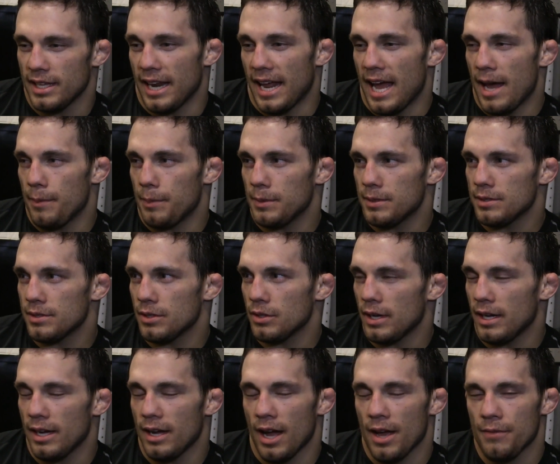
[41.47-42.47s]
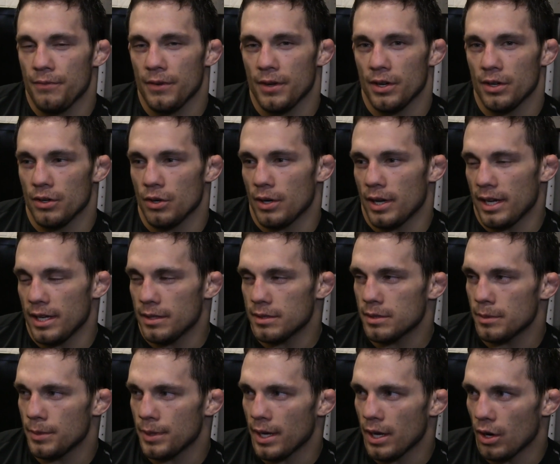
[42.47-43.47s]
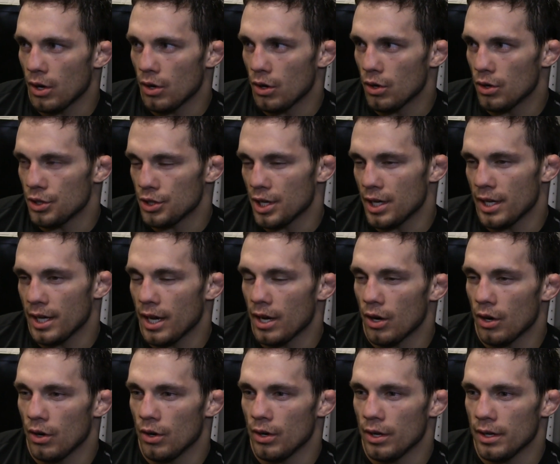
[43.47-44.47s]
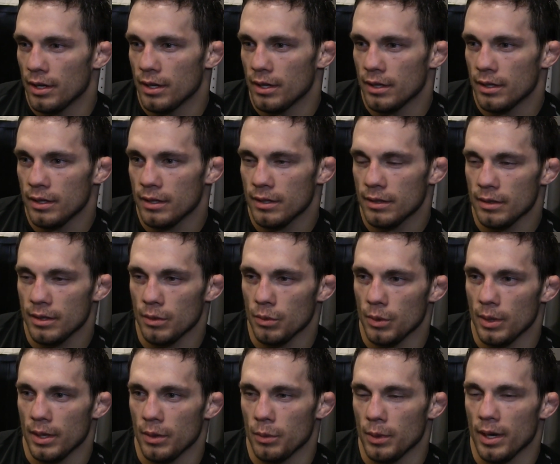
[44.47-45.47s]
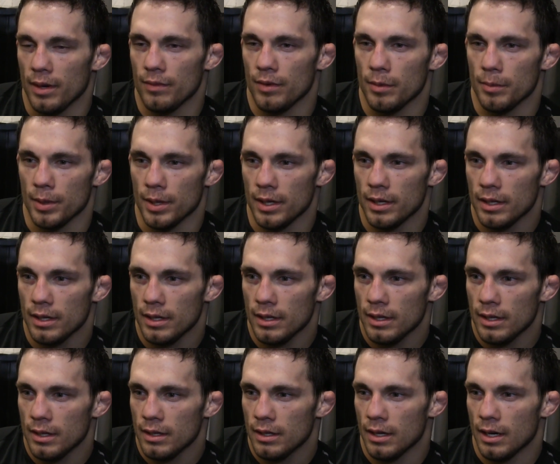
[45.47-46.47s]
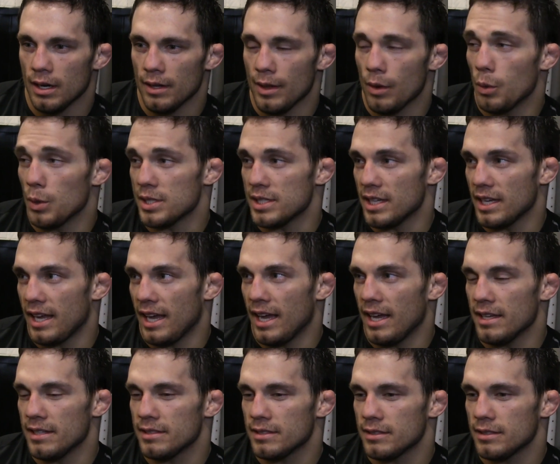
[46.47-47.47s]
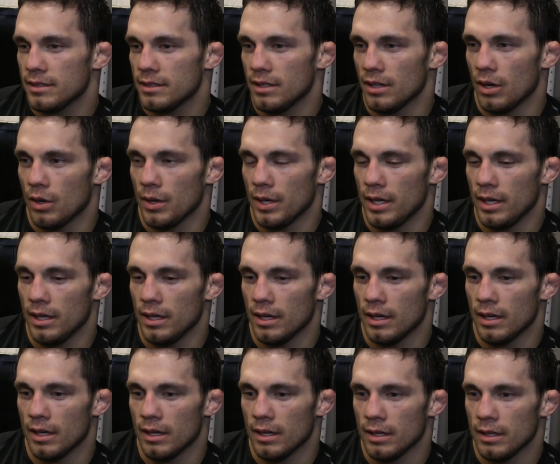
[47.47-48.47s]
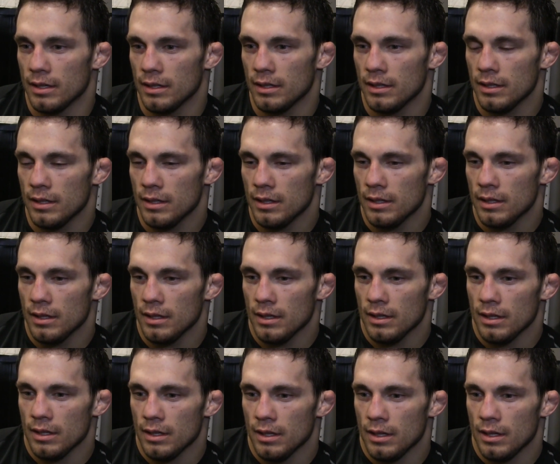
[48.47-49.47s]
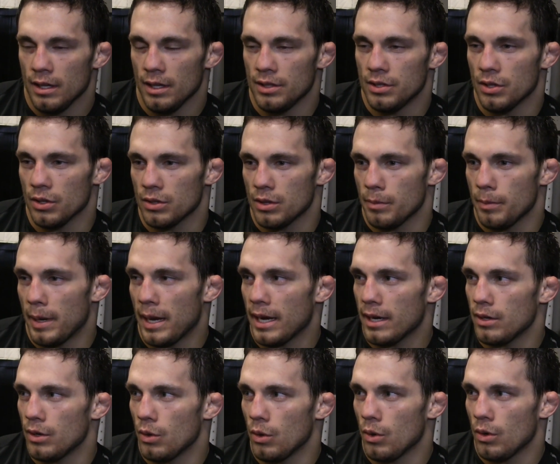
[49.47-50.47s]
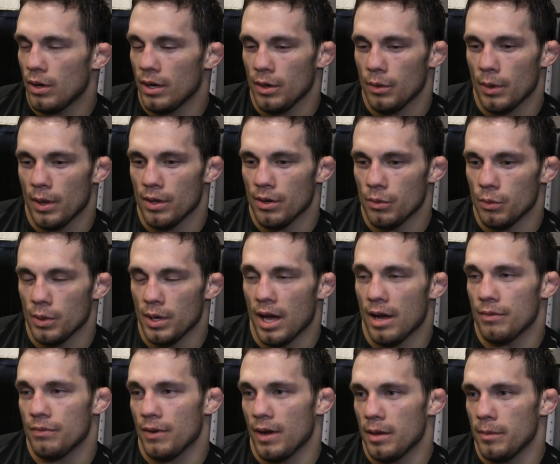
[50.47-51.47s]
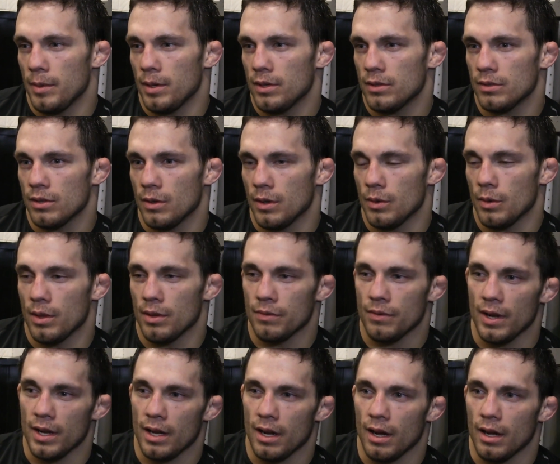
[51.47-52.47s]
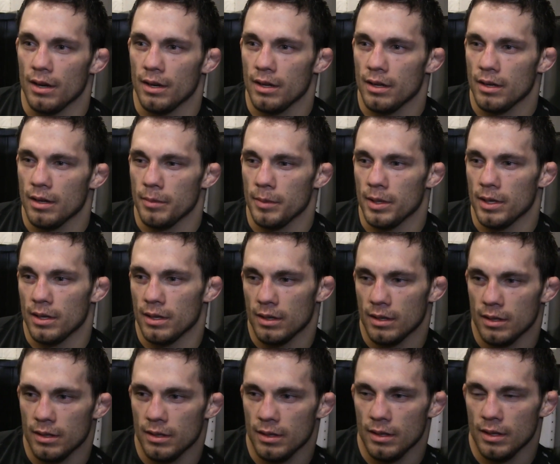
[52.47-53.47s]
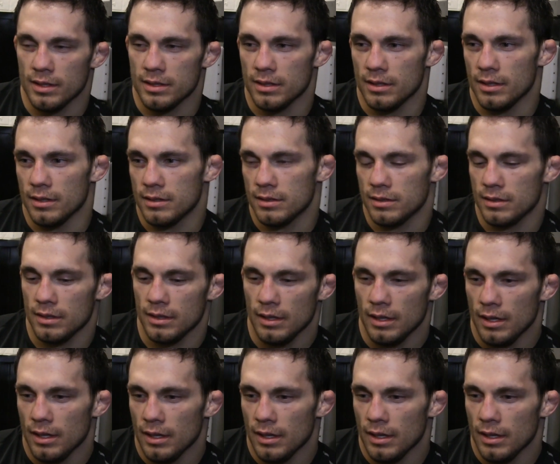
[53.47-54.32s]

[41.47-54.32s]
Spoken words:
It happens. I figured, okay, somebody got hurt or Johnny got hurt and whatever, but that wasn't the case. He took the back door and he rather would not fight me, so he'd rather fight Condit. I mean, it's.